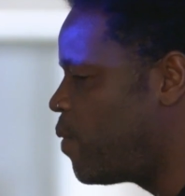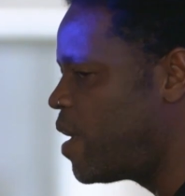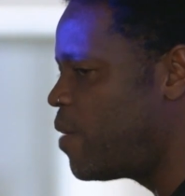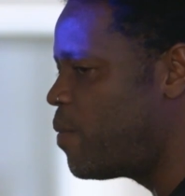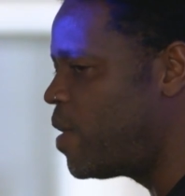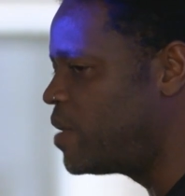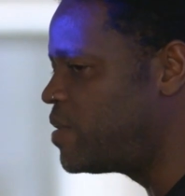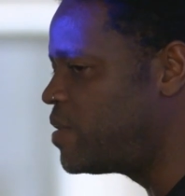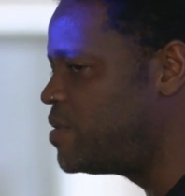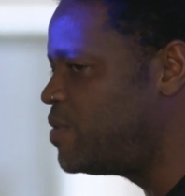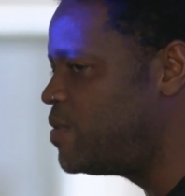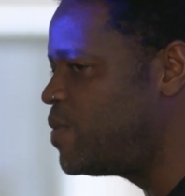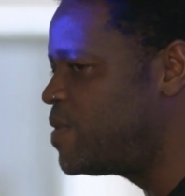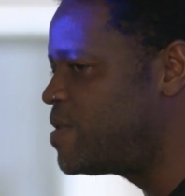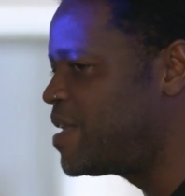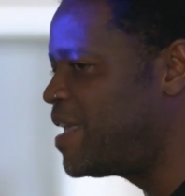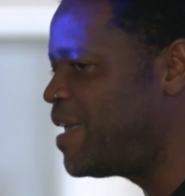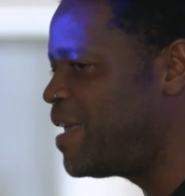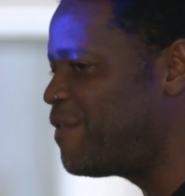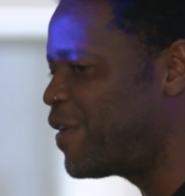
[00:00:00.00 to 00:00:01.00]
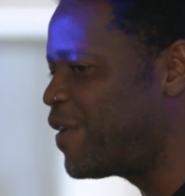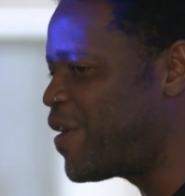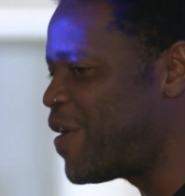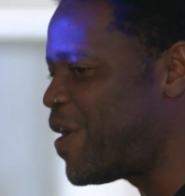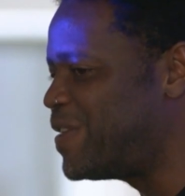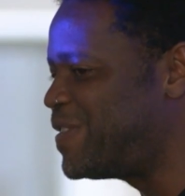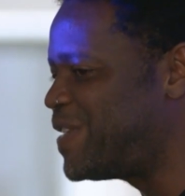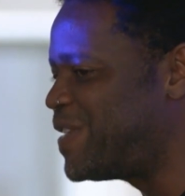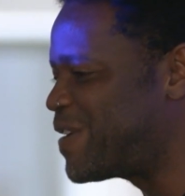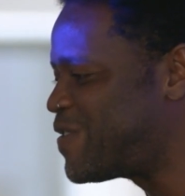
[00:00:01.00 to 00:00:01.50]
what I want to do is give a
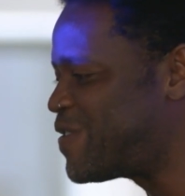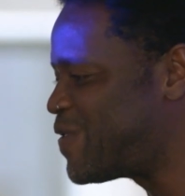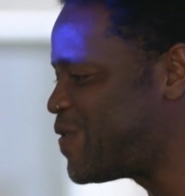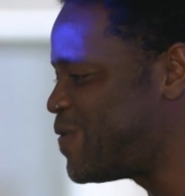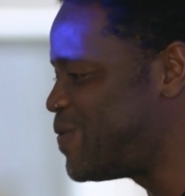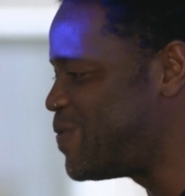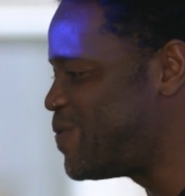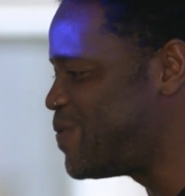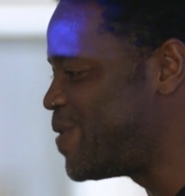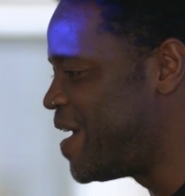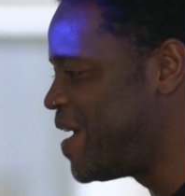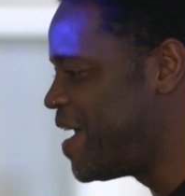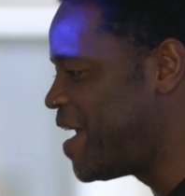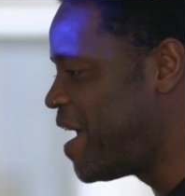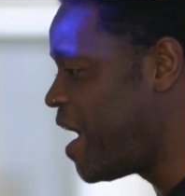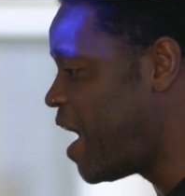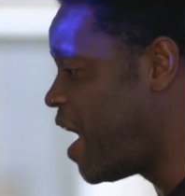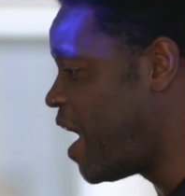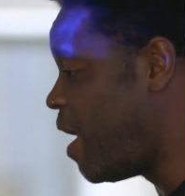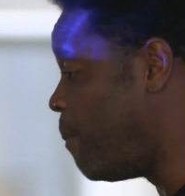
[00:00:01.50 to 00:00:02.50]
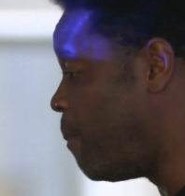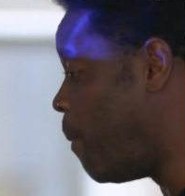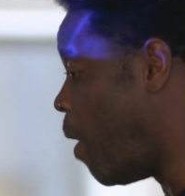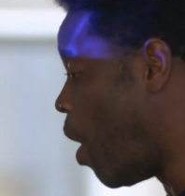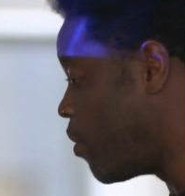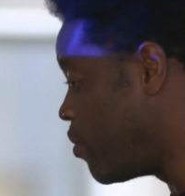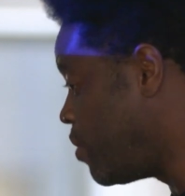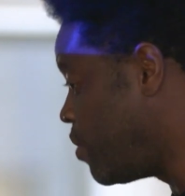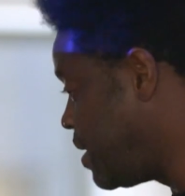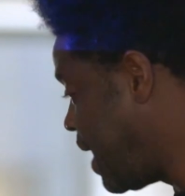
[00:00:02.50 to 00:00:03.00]
context to a
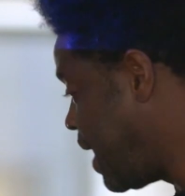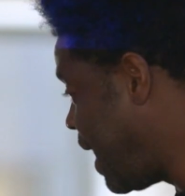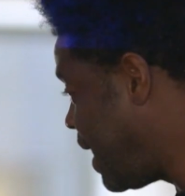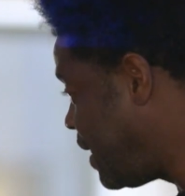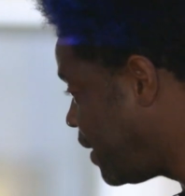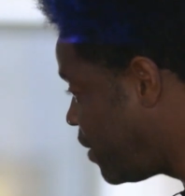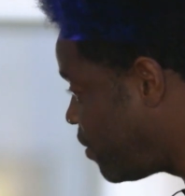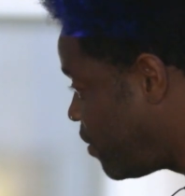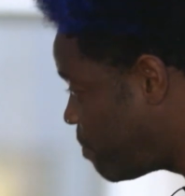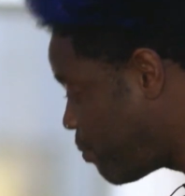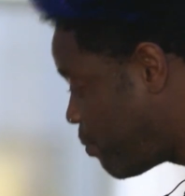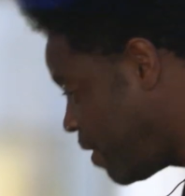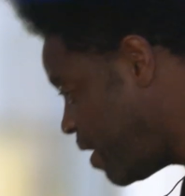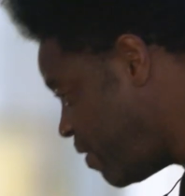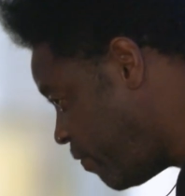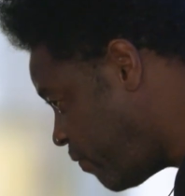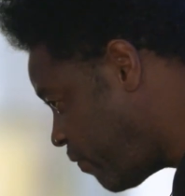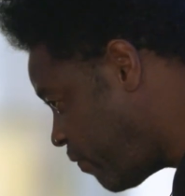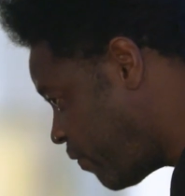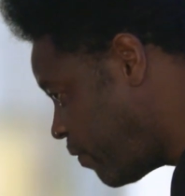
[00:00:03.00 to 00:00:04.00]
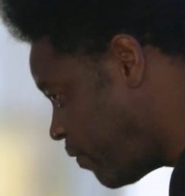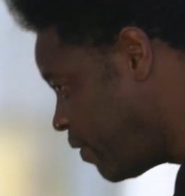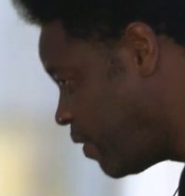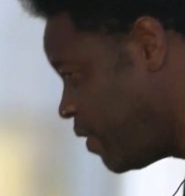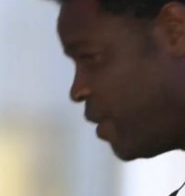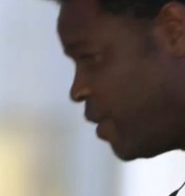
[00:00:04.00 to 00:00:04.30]
modern day little prince